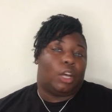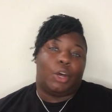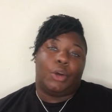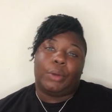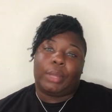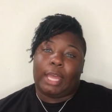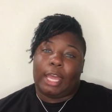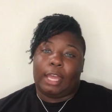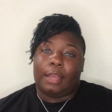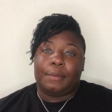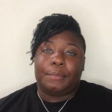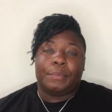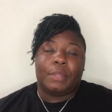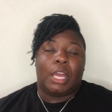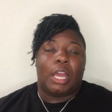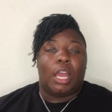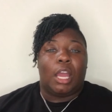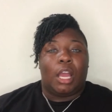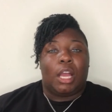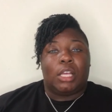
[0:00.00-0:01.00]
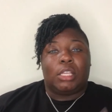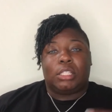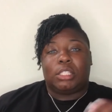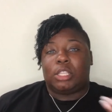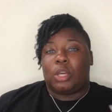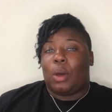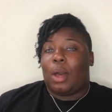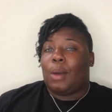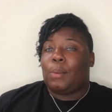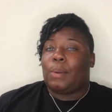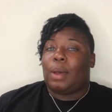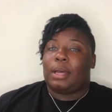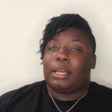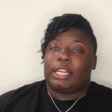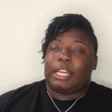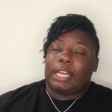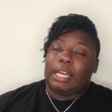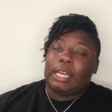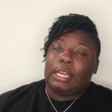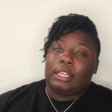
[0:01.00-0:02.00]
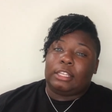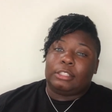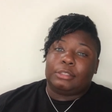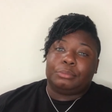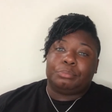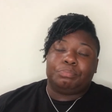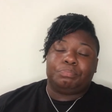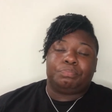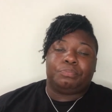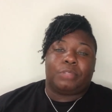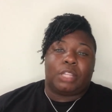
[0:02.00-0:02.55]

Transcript: okay so I walk in